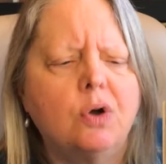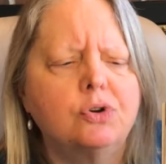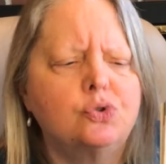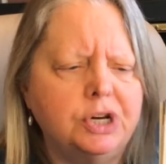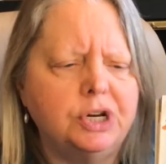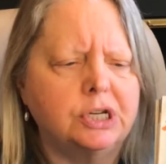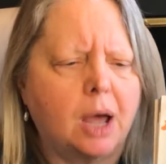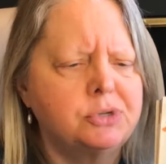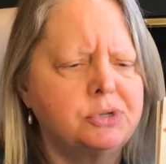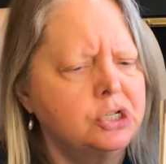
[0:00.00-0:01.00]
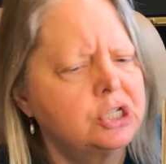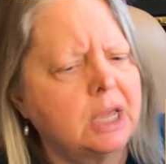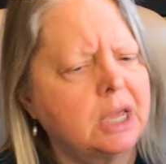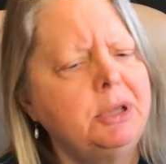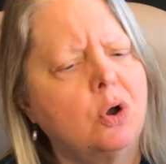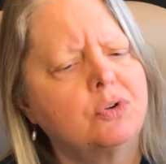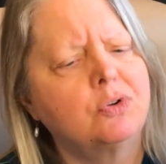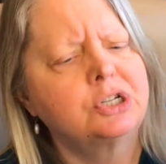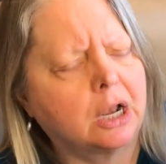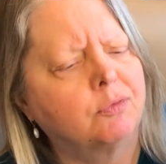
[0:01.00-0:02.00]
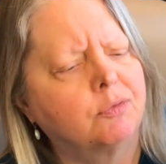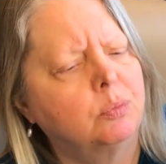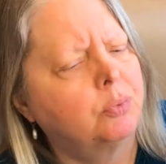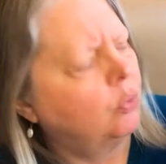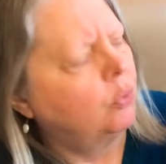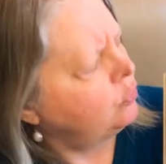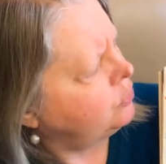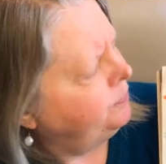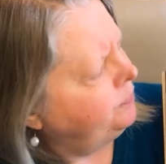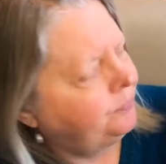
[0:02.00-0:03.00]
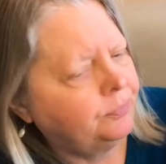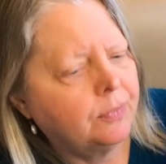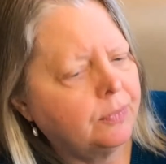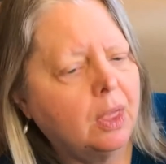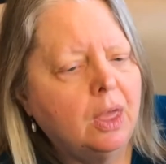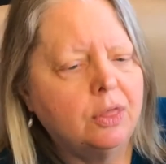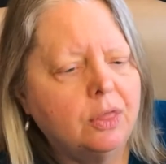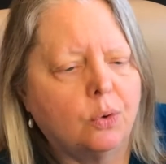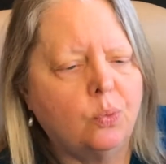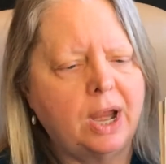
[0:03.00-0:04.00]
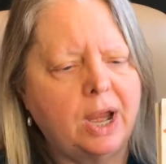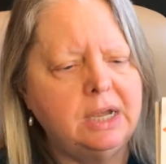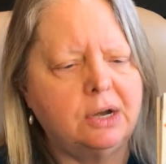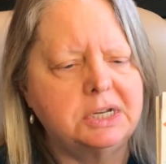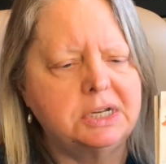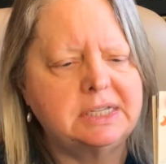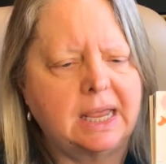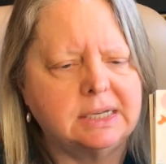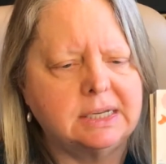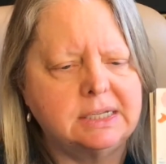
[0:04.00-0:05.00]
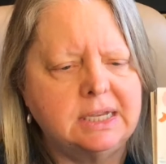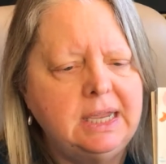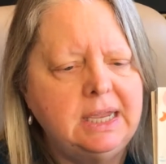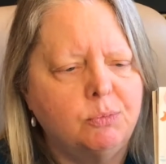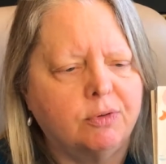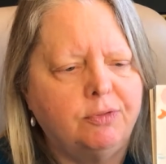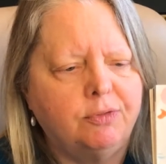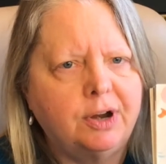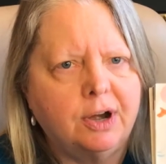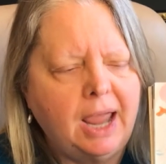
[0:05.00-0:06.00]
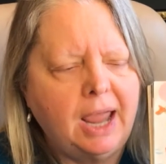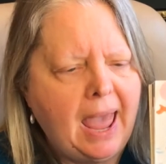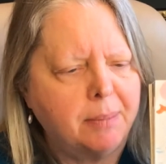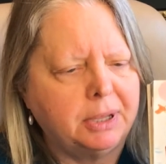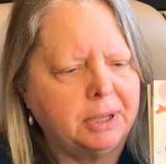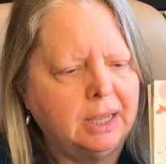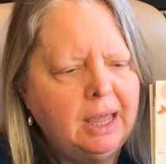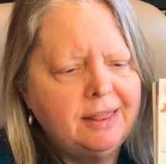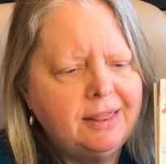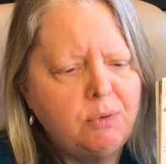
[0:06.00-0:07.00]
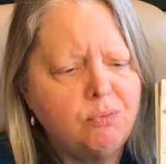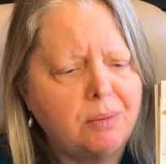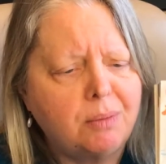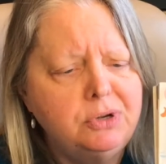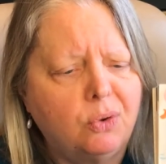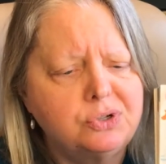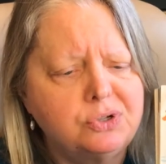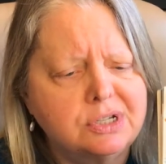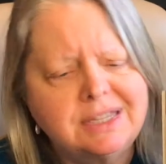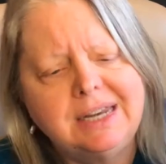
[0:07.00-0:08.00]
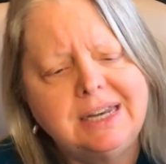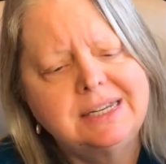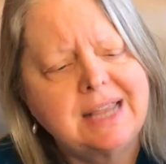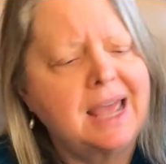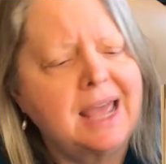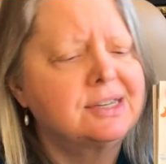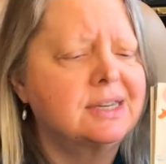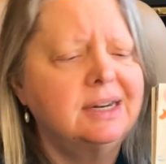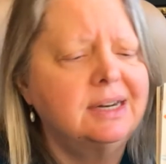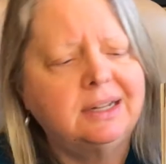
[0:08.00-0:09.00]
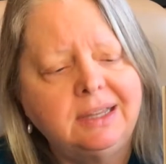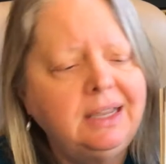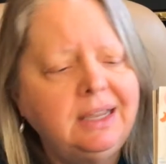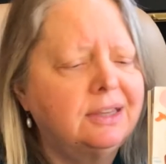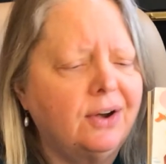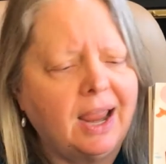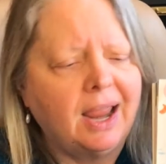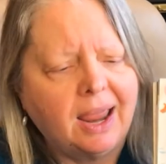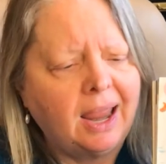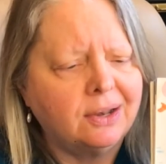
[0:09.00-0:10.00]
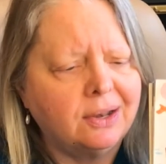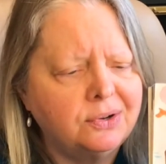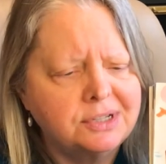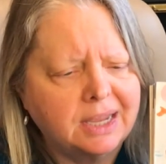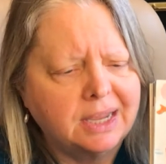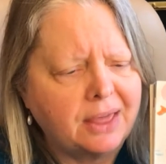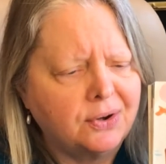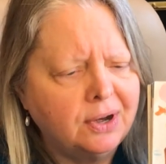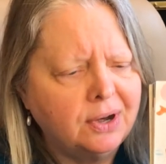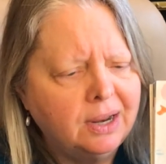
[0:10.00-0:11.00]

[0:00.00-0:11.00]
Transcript: over treetops and skimming over telephone poles. The reindeer and Santa's team were very happy. They rubbed noses, they danced and clinked their antlers together.